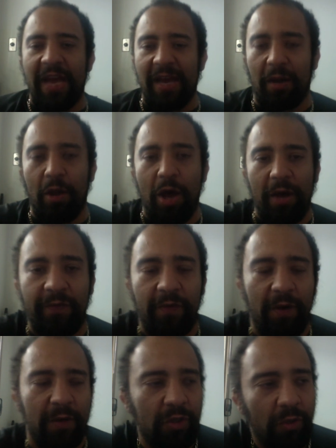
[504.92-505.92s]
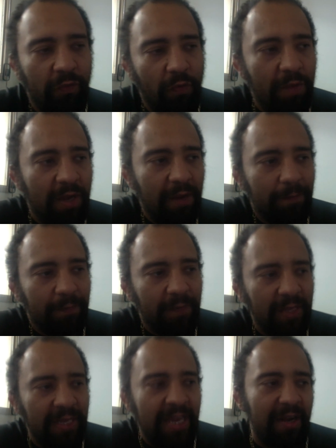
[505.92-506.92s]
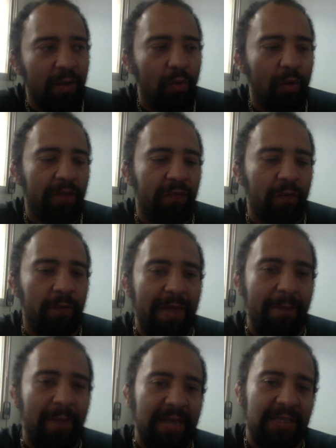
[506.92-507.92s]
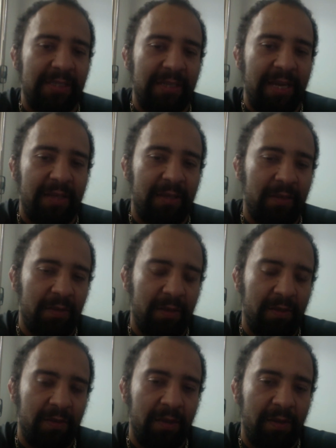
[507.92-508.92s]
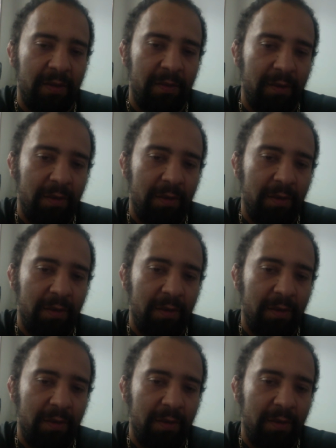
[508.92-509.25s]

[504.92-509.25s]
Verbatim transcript: a lot of fun. So for me, getting away from that mindset, the the the,